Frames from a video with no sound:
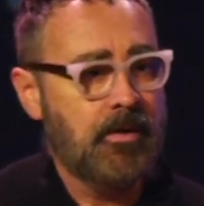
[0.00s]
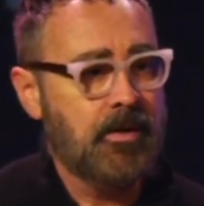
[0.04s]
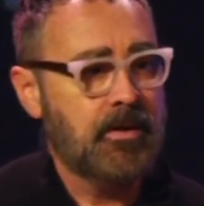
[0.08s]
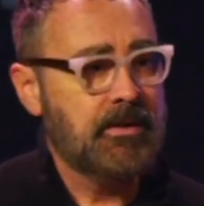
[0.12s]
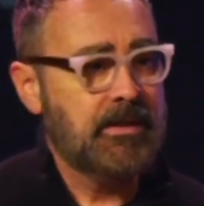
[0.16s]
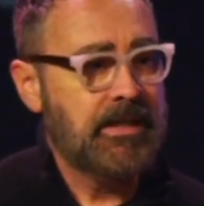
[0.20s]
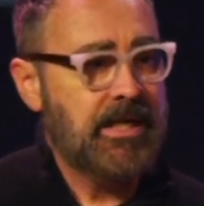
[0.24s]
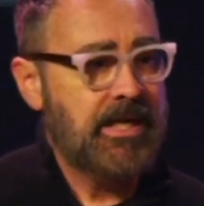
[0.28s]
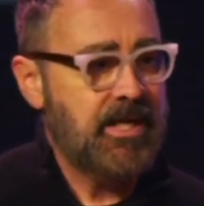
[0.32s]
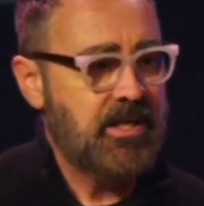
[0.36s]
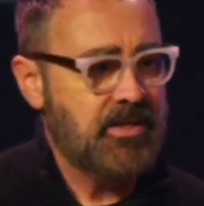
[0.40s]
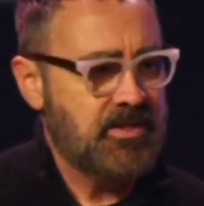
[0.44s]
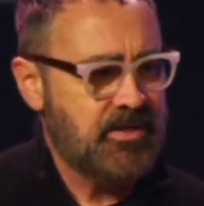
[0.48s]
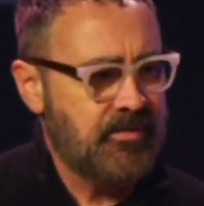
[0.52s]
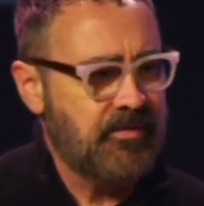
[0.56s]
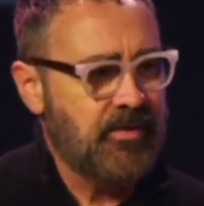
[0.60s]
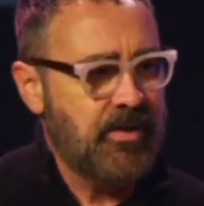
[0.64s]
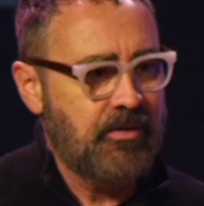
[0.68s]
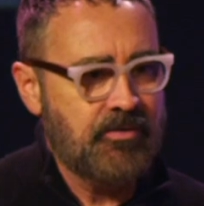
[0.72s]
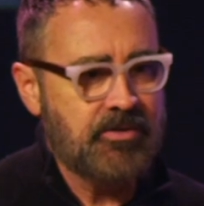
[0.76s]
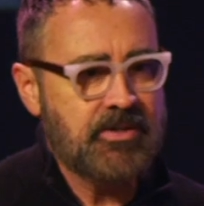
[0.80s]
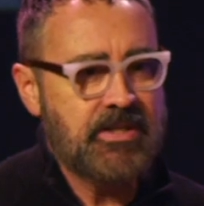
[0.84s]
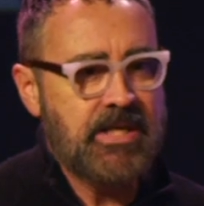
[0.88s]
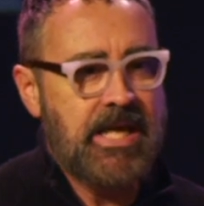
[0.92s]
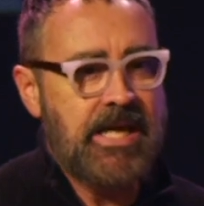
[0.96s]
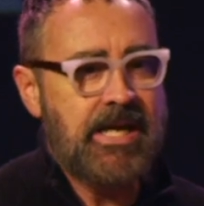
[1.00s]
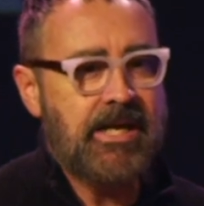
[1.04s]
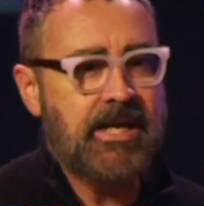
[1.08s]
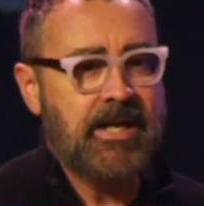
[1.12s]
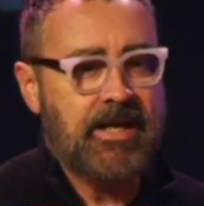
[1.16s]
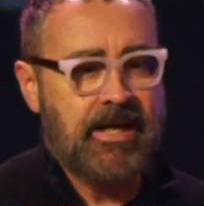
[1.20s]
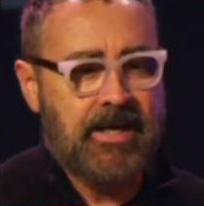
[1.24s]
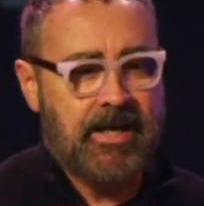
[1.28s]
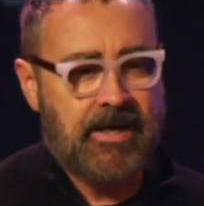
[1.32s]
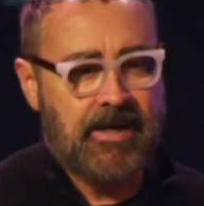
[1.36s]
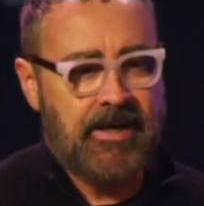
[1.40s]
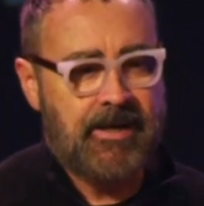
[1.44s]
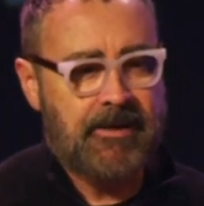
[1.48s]
ladies, have you ever dated a
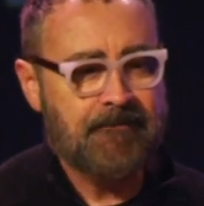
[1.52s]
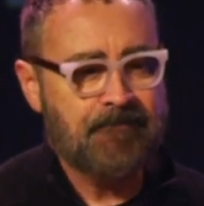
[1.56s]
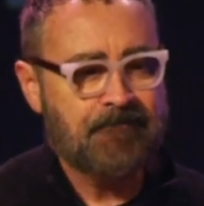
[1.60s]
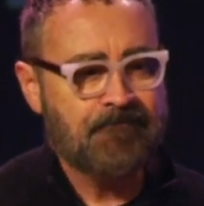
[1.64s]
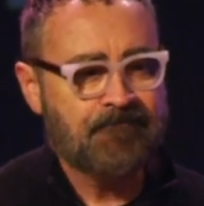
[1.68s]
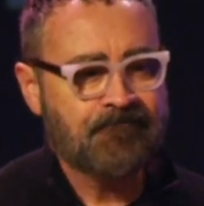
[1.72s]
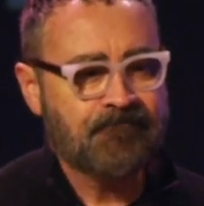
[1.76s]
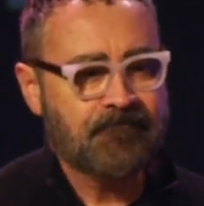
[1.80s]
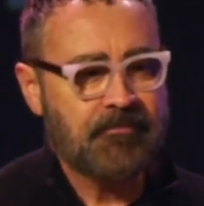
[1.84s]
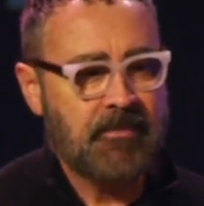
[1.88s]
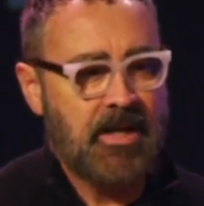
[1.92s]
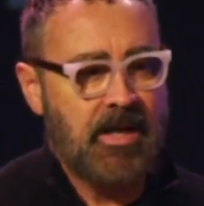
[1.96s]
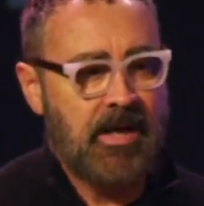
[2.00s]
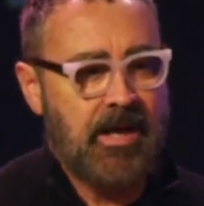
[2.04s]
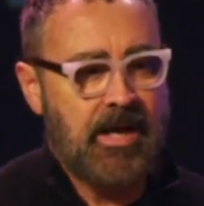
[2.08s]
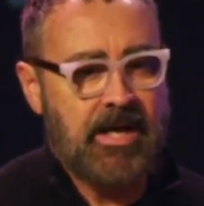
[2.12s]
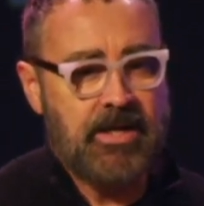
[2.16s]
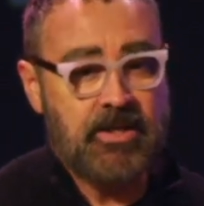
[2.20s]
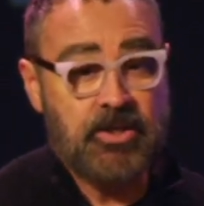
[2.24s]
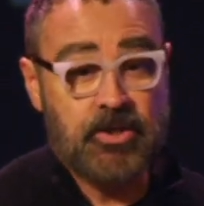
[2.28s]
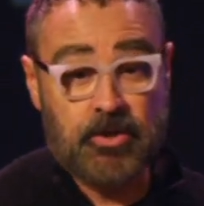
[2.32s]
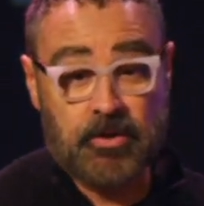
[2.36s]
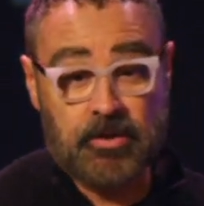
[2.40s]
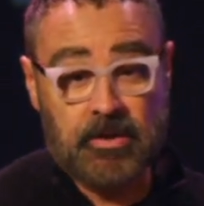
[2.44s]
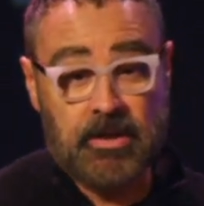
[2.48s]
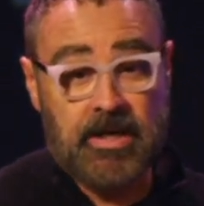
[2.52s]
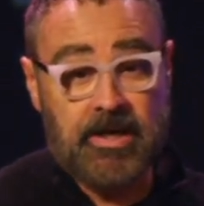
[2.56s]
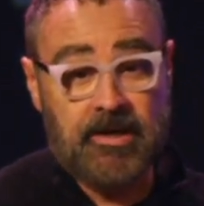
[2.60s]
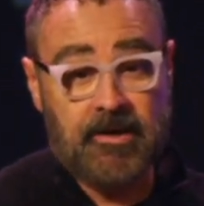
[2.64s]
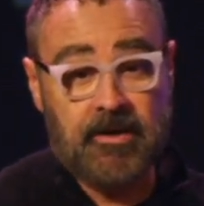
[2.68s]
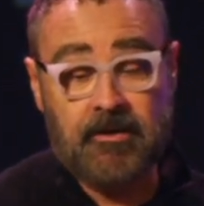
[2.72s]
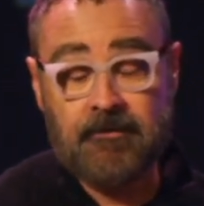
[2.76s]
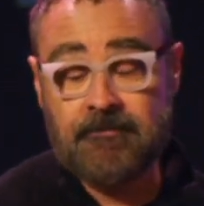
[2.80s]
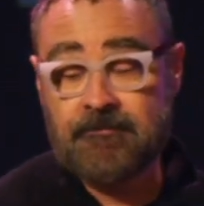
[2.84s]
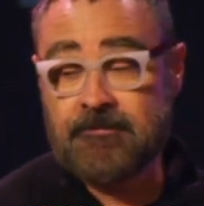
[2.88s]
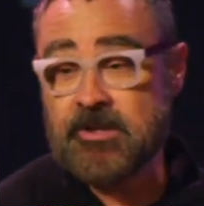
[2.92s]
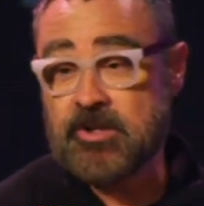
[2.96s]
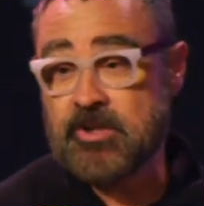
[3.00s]
guy and you're like
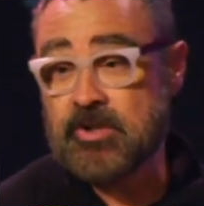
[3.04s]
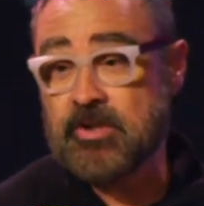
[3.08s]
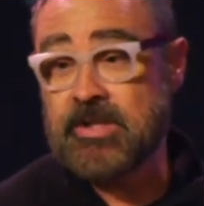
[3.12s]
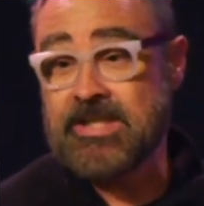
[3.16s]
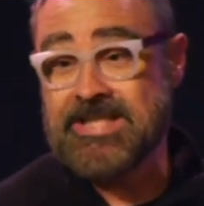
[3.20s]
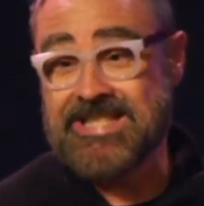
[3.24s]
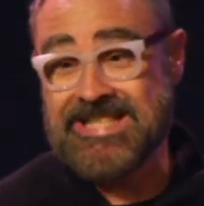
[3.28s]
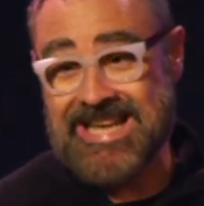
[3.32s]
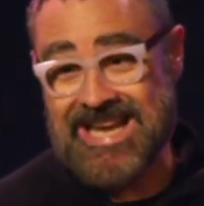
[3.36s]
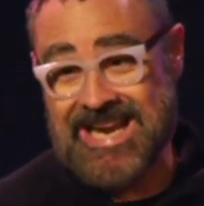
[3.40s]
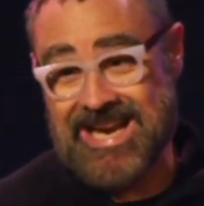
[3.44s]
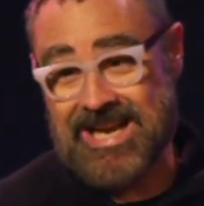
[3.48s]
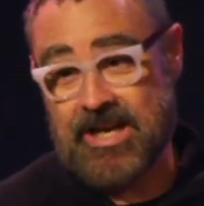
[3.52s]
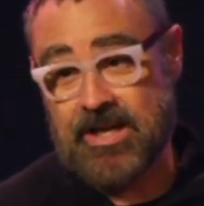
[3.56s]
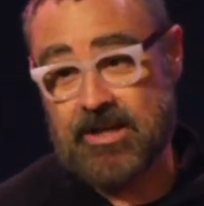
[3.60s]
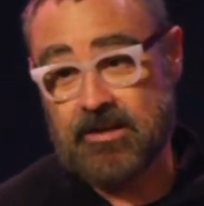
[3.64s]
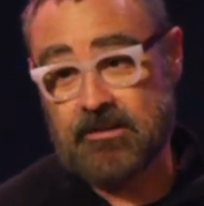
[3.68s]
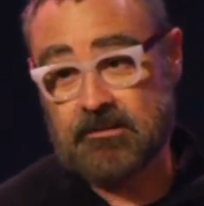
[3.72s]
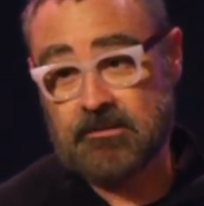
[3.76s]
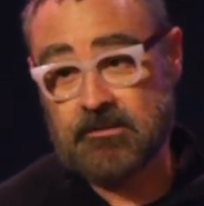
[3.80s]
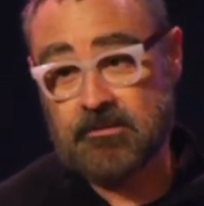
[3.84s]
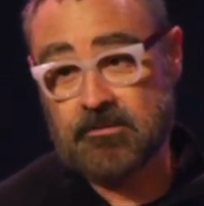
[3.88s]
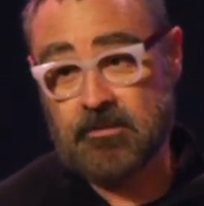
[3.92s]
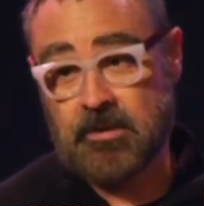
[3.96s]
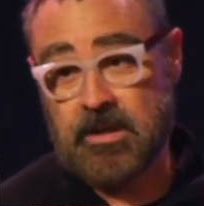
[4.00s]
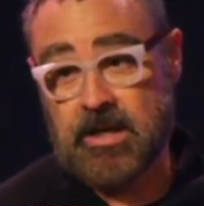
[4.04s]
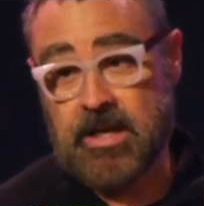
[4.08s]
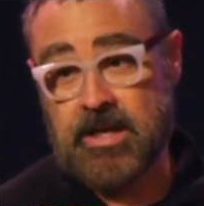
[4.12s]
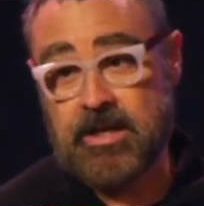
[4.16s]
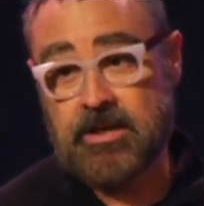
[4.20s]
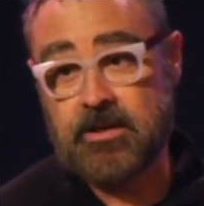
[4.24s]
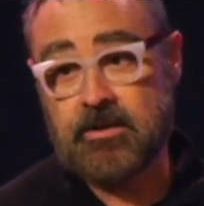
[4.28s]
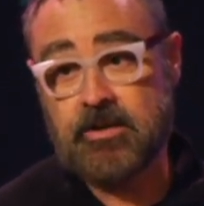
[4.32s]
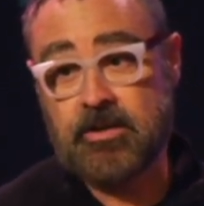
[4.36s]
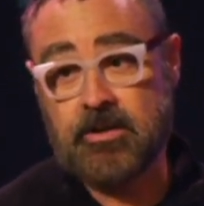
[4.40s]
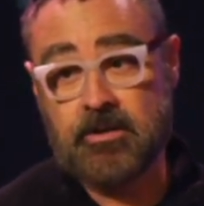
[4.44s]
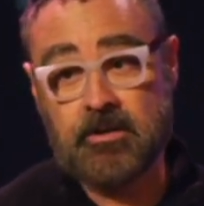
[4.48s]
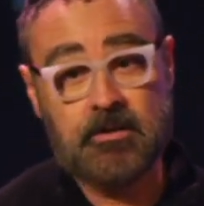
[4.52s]
officially dating,
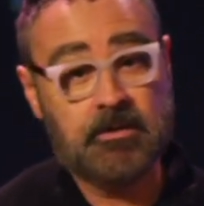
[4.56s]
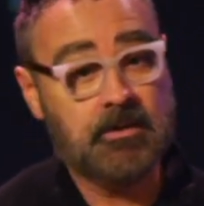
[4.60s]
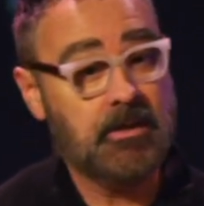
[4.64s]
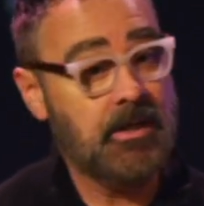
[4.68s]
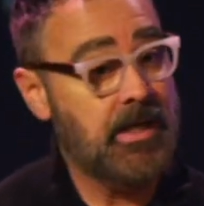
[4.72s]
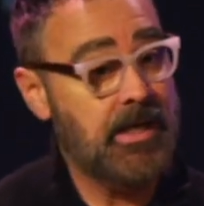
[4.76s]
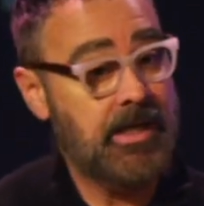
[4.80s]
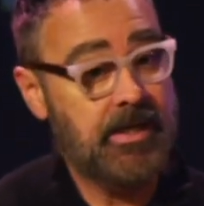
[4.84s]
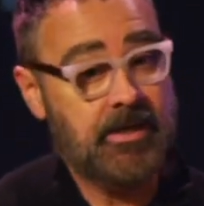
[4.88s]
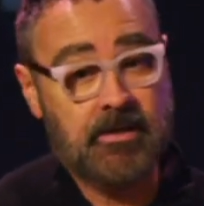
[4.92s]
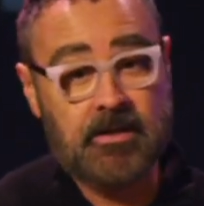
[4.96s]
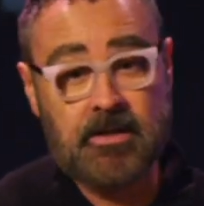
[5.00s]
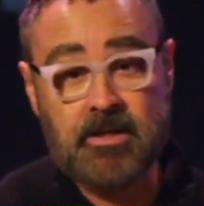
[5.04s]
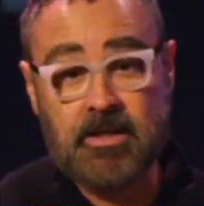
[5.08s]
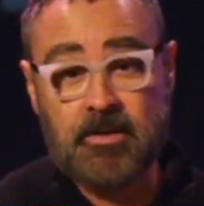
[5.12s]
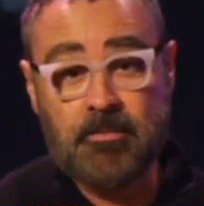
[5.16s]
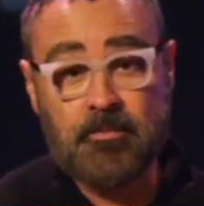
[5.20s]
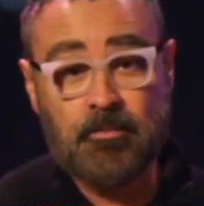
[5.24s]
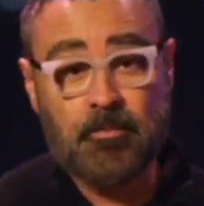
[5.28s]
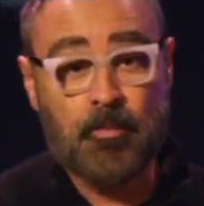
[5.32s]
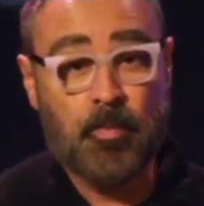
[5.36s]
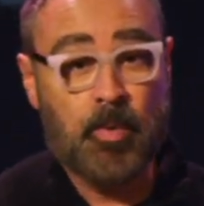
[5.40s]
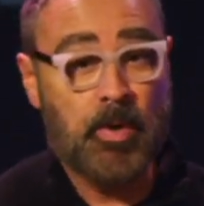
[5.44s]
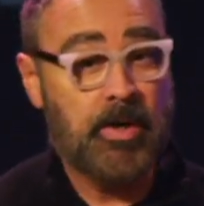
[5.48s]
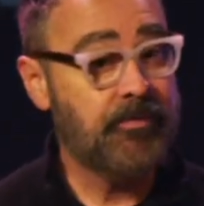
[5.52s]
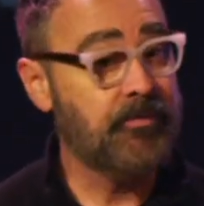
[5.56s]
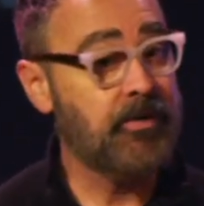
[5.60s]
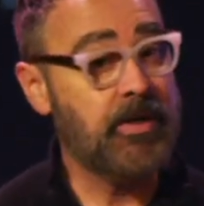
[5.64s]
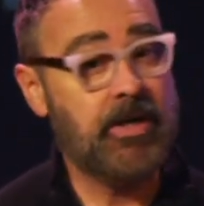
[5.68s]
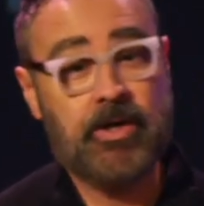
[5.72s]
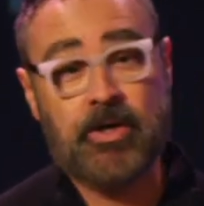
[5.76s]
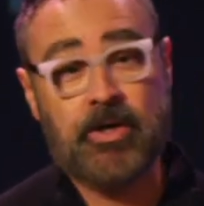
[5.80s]
right? You're like boyfriend,